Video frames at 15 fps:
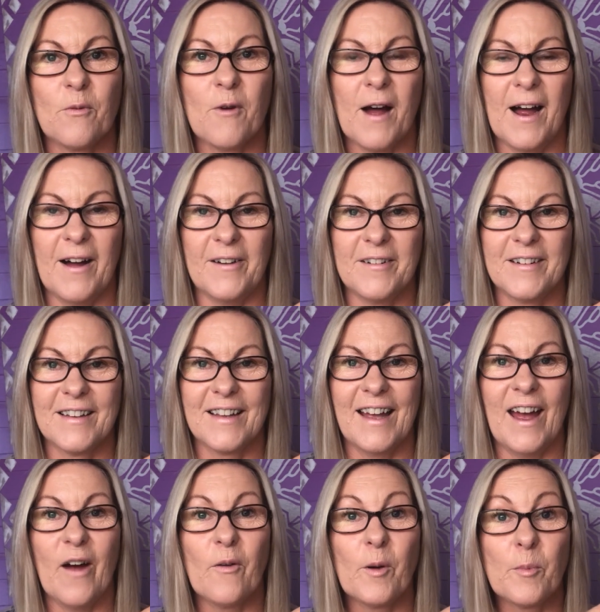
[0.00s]
Wow,
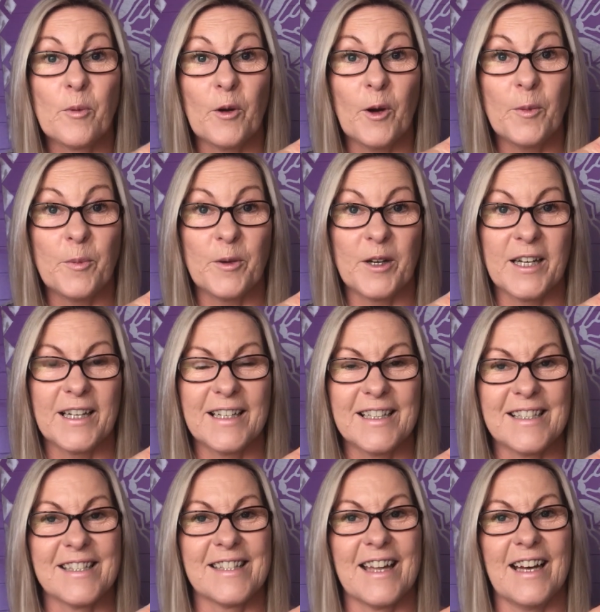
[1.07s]
how appropriate
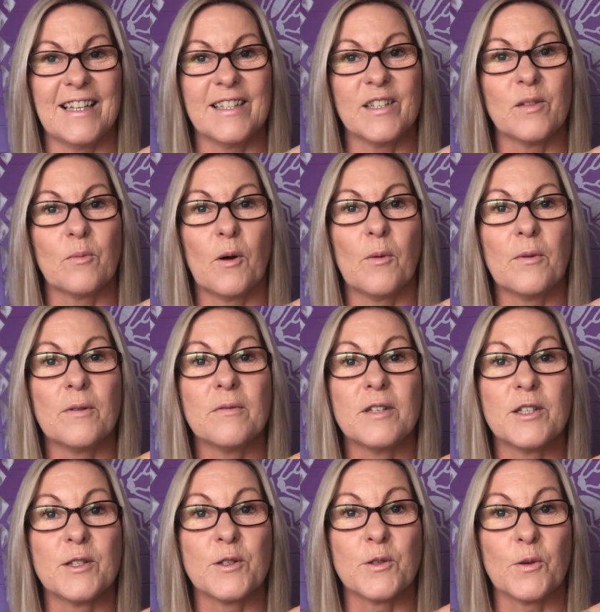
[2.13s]
is that to what we were
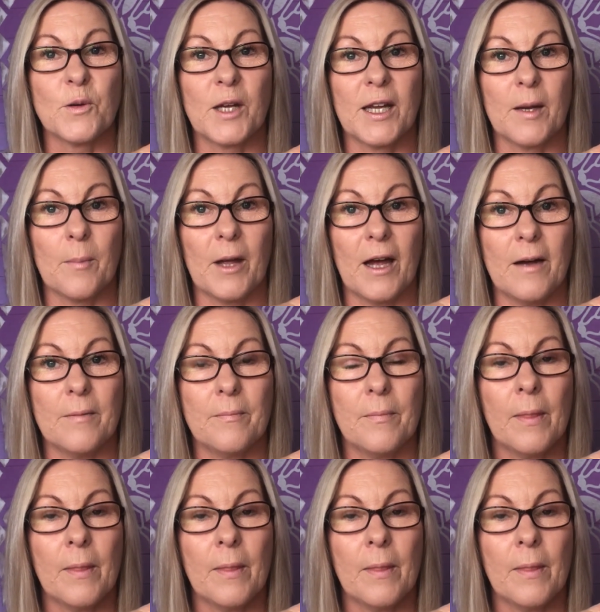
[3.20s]
just talking about?